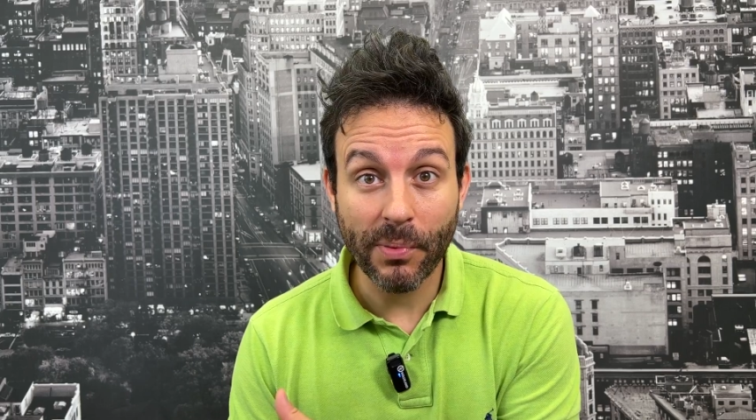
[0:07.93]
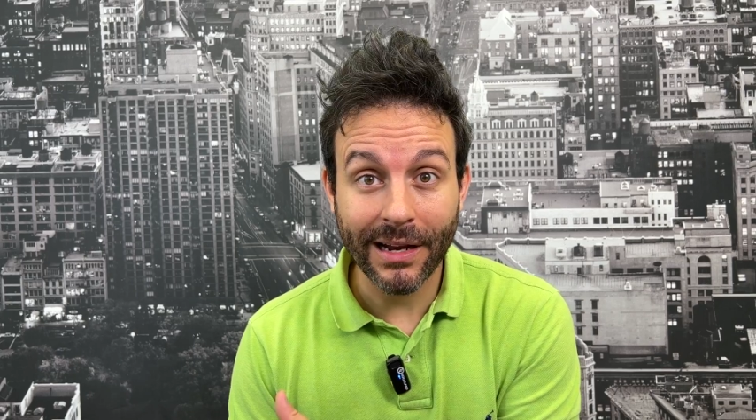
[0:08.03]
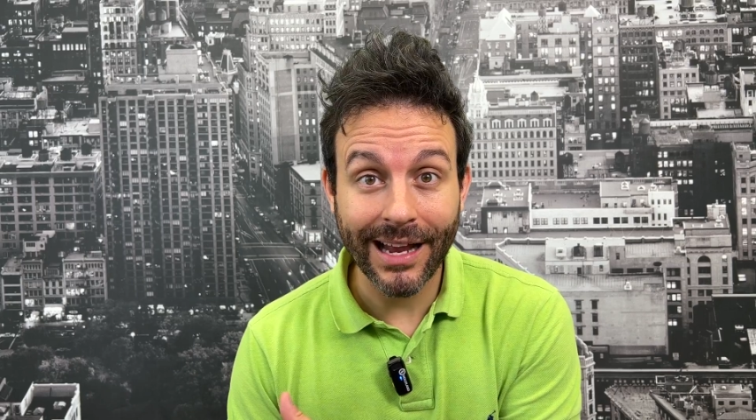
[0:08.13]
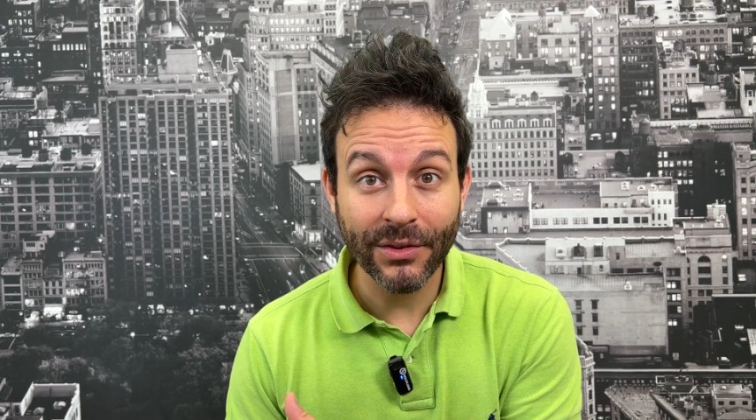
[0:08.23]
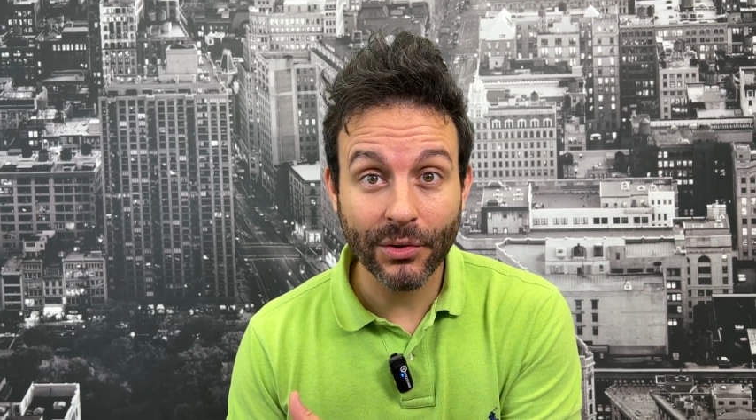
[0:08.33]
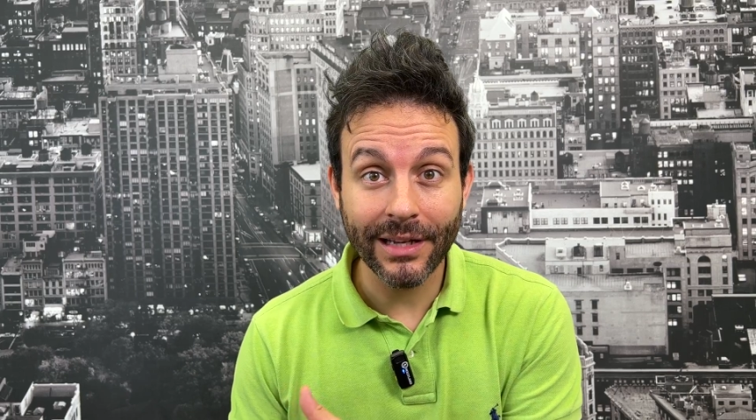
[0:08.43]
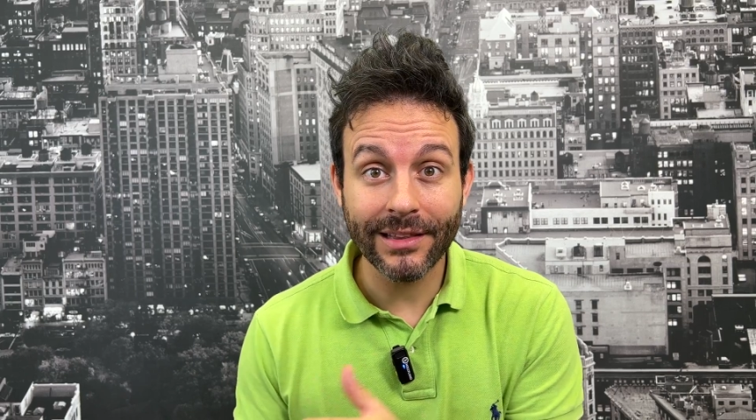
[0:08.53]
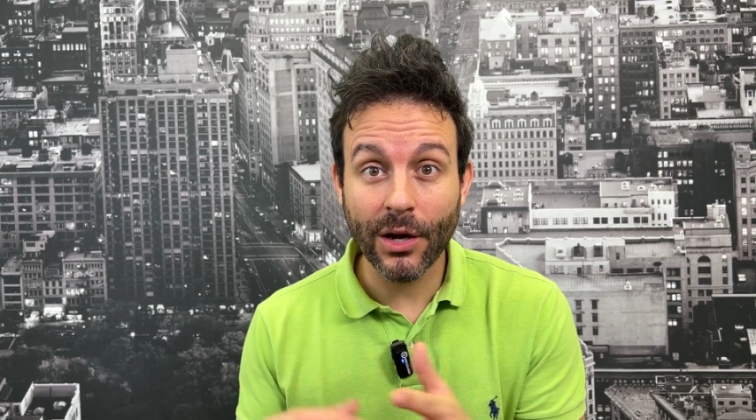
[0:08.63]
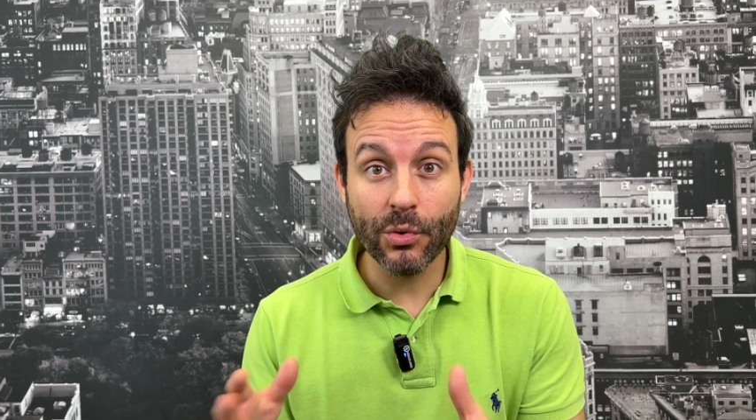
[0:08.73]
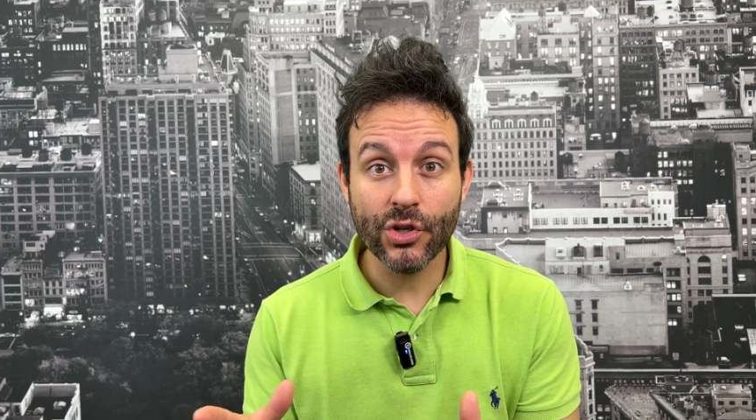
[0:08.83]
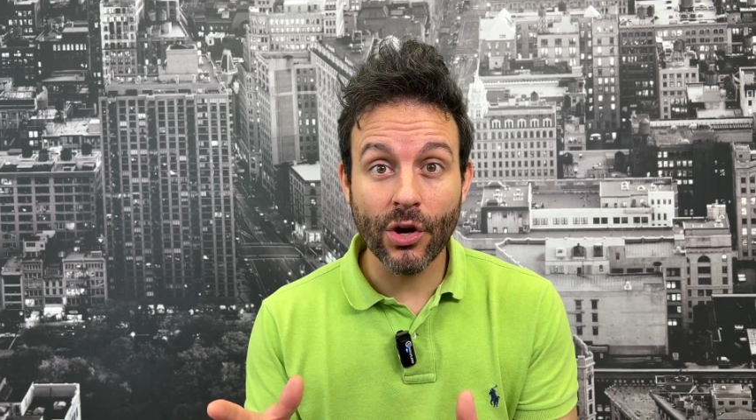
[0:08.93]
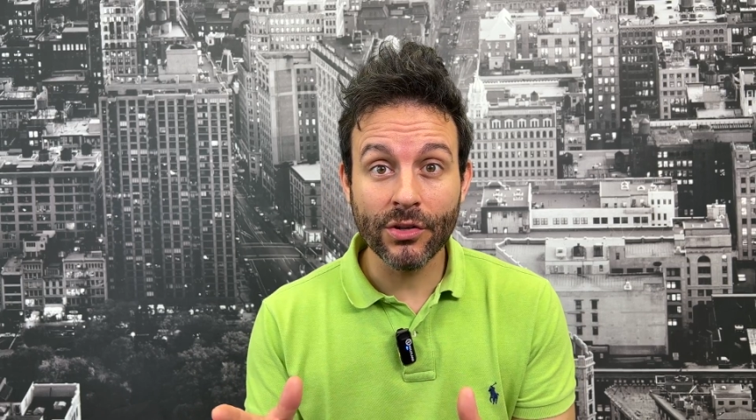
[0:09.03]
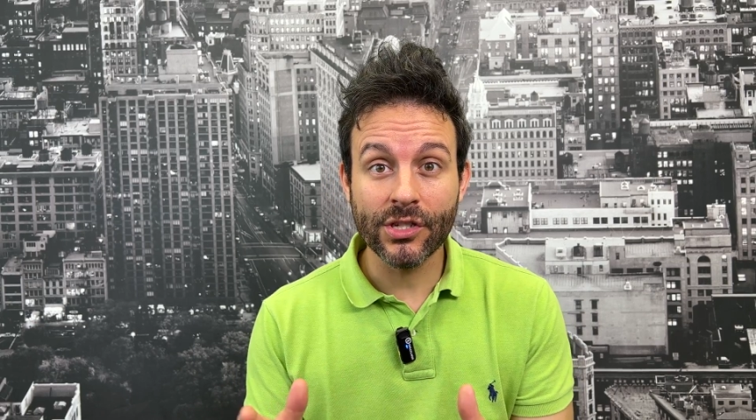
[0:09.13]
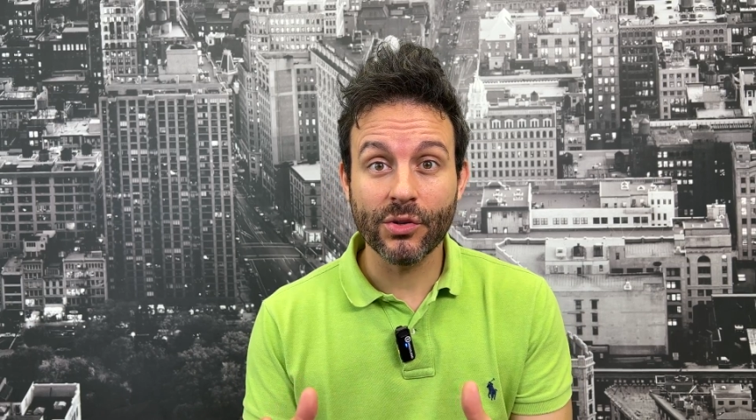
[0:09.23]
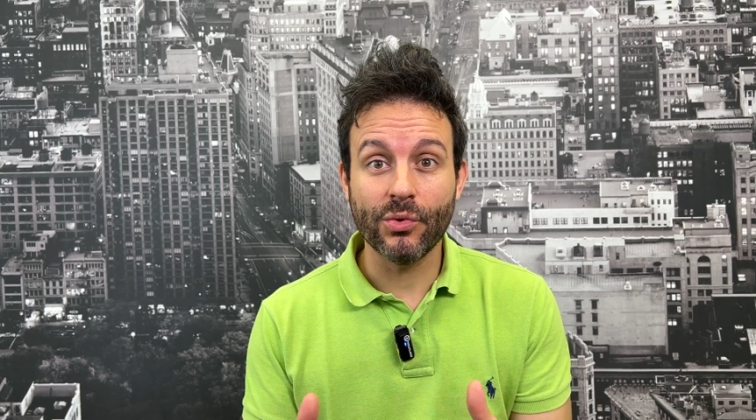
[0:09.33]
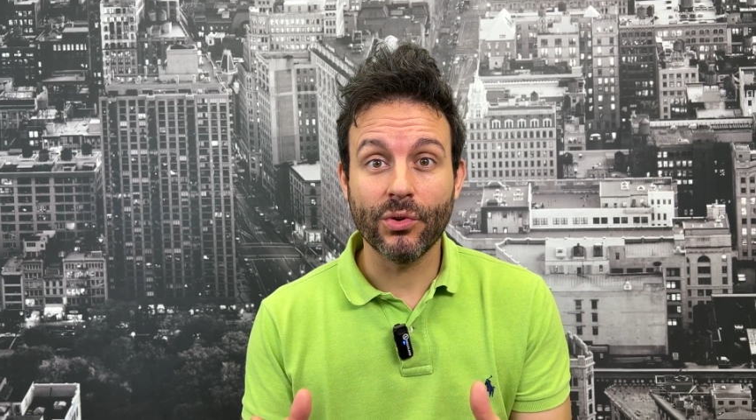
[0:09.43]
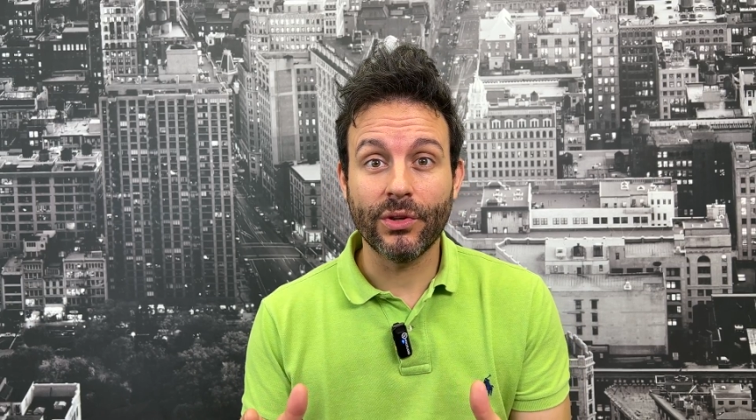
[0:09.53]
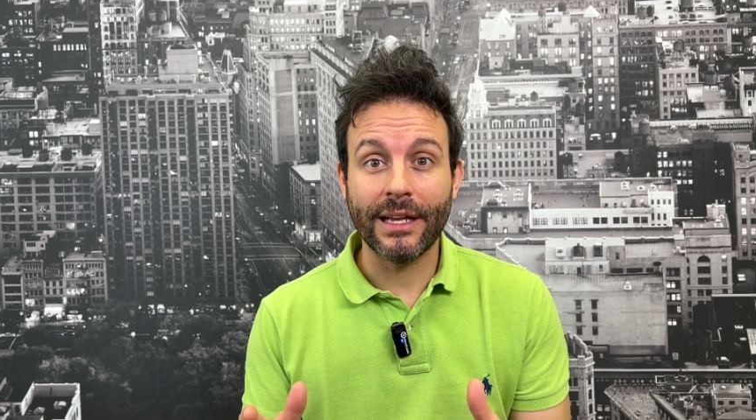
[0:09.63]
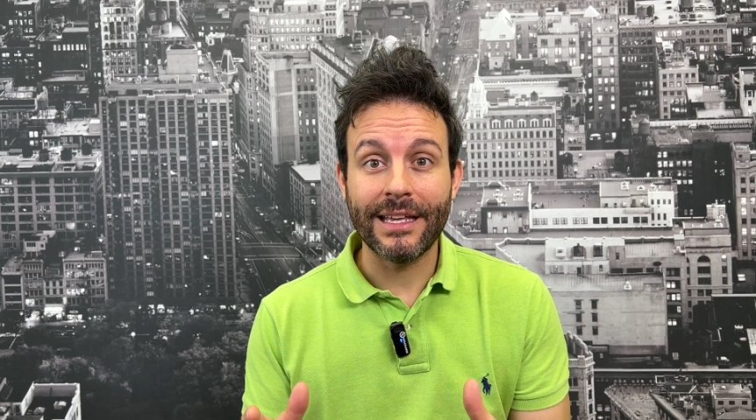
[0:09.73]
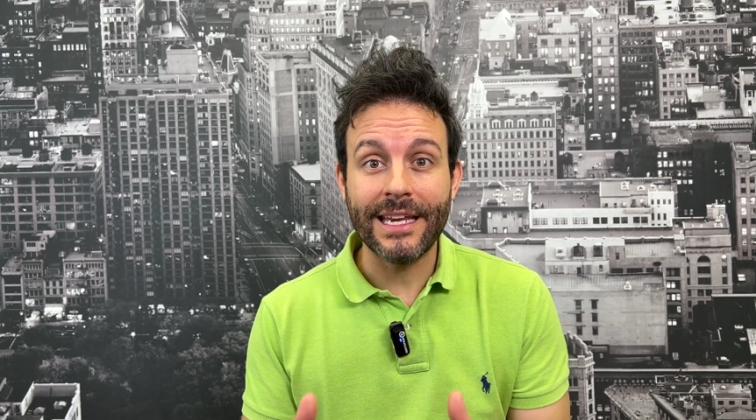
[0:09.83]
I'm talking about the Dow
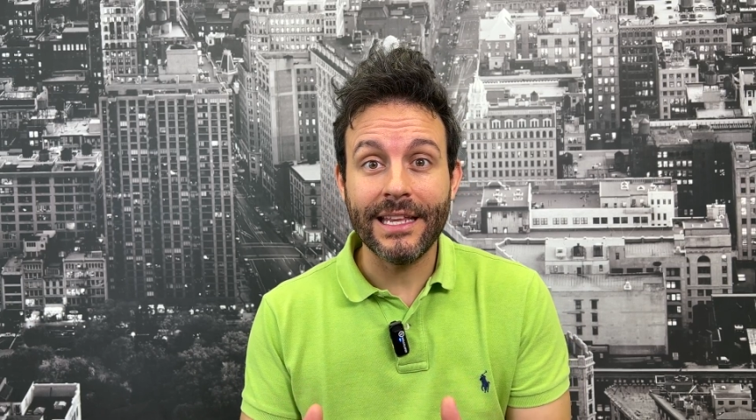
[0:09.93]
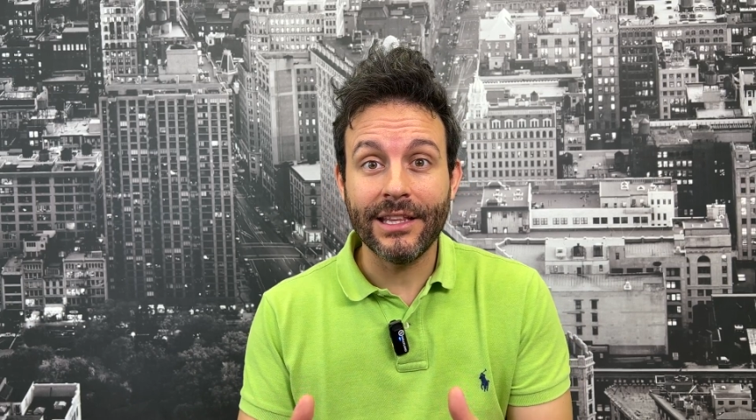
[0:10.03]
Jones,